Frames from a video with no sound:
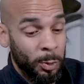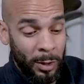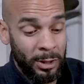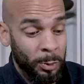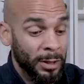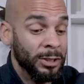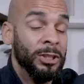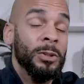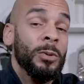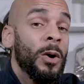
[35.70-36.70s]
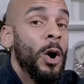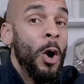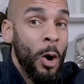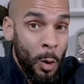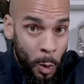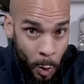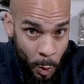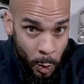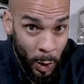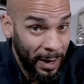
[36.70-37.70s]
twenty twenty-two,
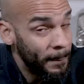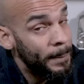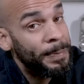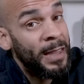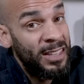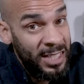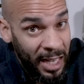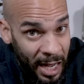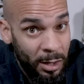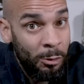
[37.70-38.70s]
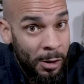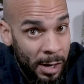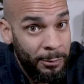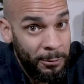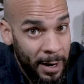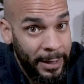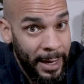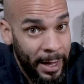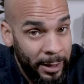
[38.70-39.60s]
whew, it's kind of rough right